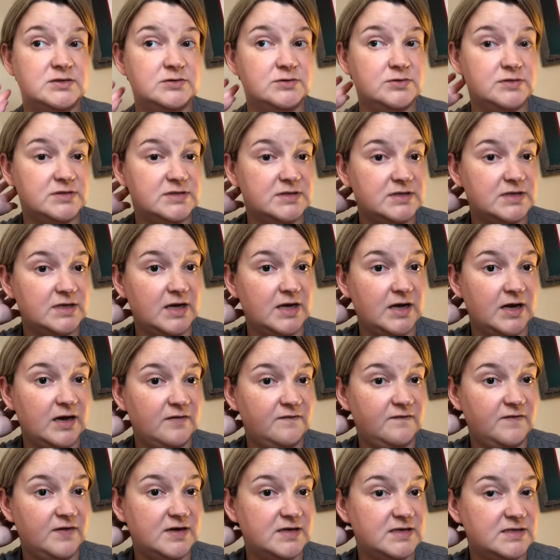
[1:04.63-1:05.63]
who's
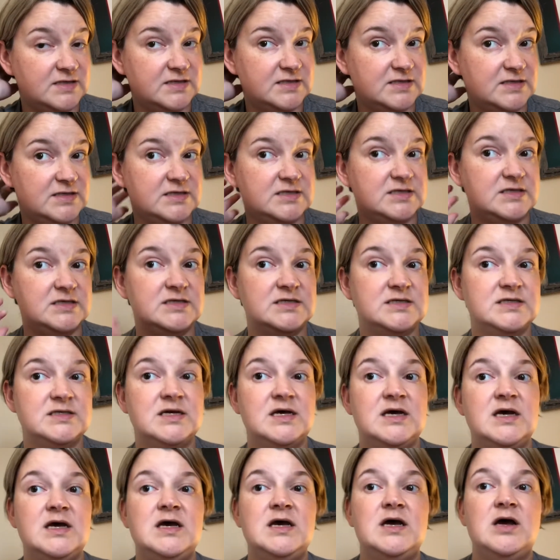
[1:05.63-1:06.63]
Fanta Stitches
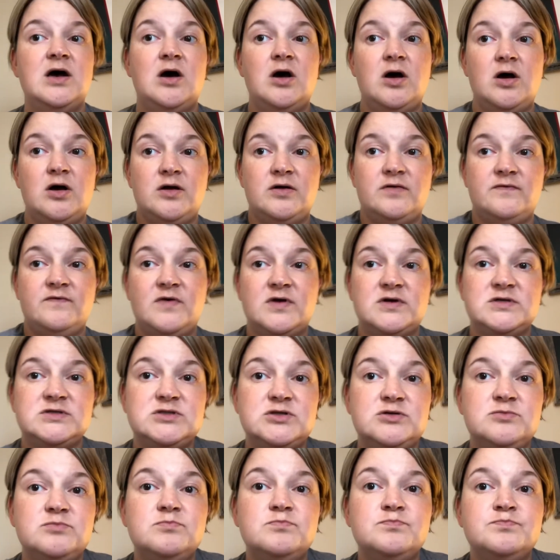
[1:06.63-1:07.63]
on
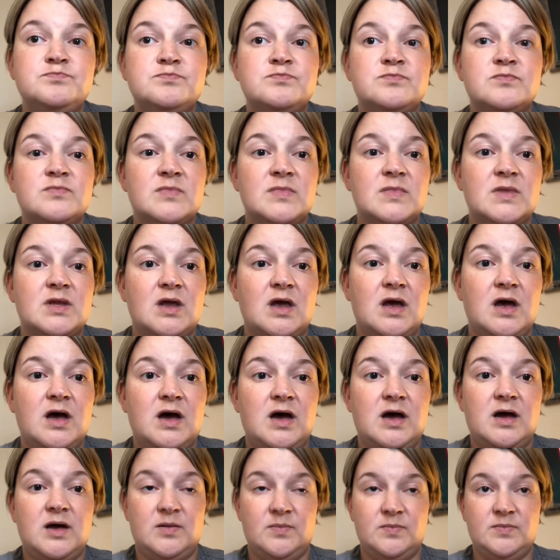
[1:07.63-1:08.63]
Flosstube.
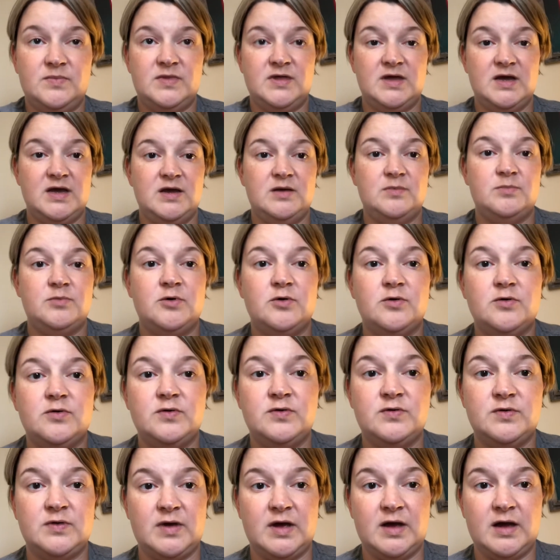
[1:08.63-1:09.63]
They
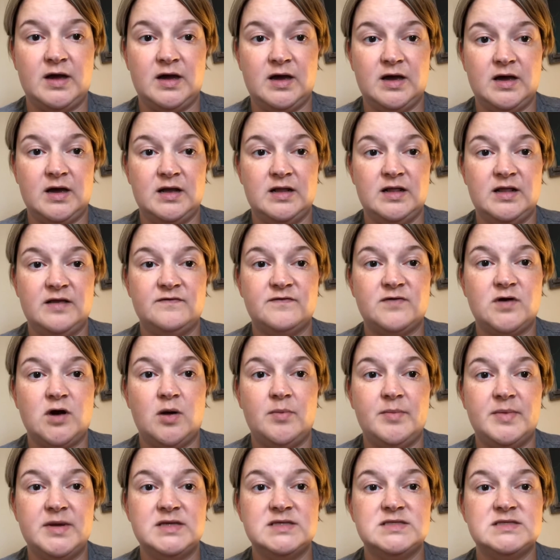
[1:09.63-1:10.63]
both left
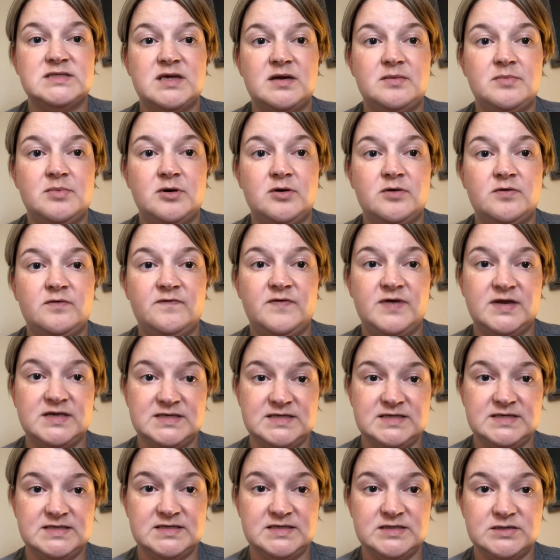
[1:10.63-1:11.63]
comments about
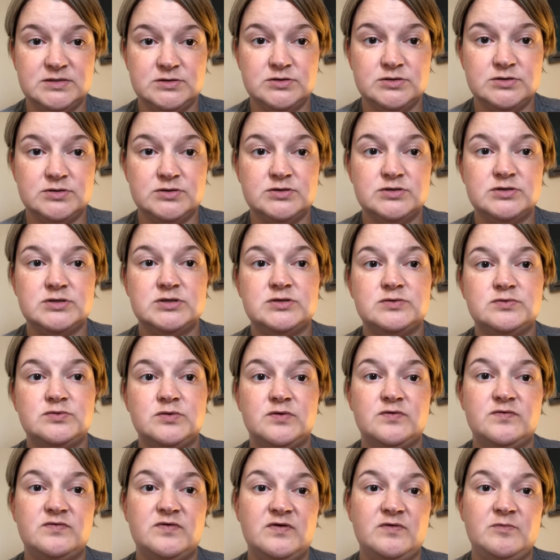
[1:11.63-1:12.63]
fancy scissors,
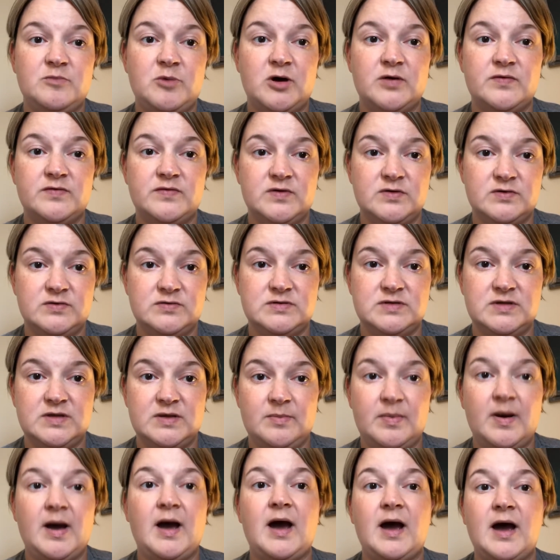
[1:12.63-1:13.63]
where they bought theirs in the
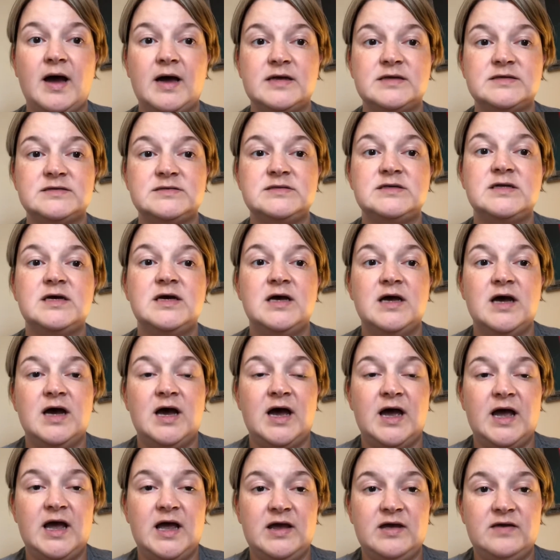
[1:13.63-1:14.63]
past.
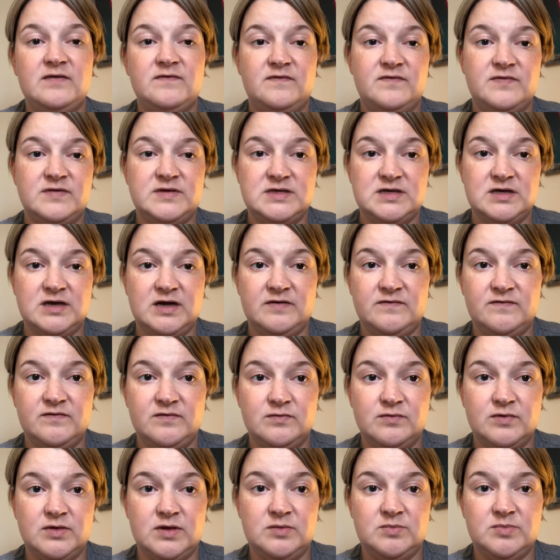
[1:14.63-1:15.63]
I still
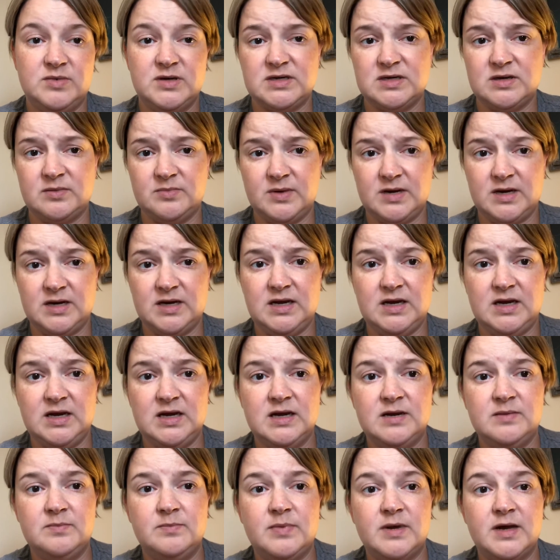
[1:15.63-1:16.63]
haven't really picked up
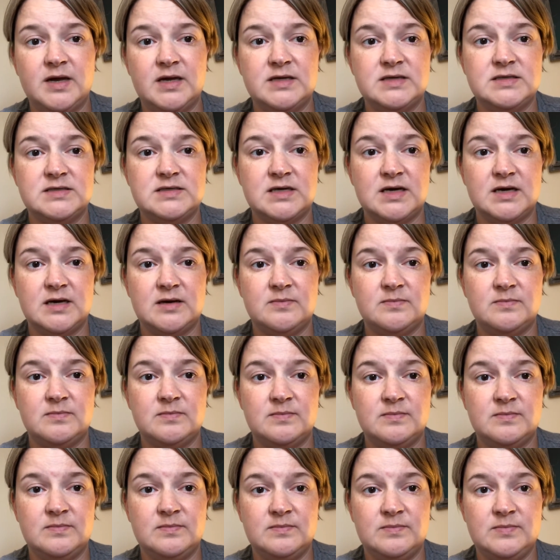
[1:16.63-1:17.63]
any, but
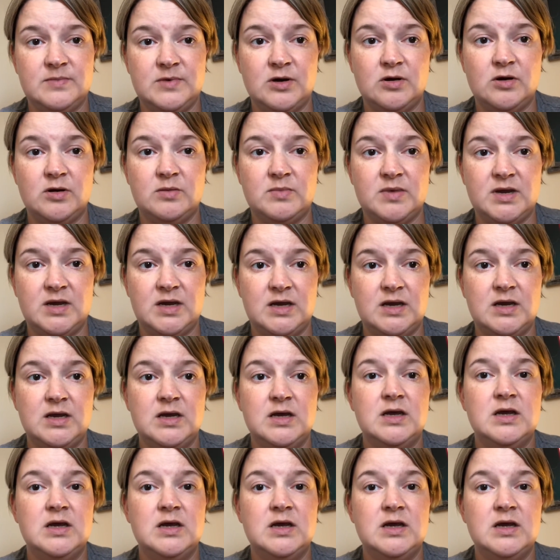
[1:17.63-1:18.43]
you know, I may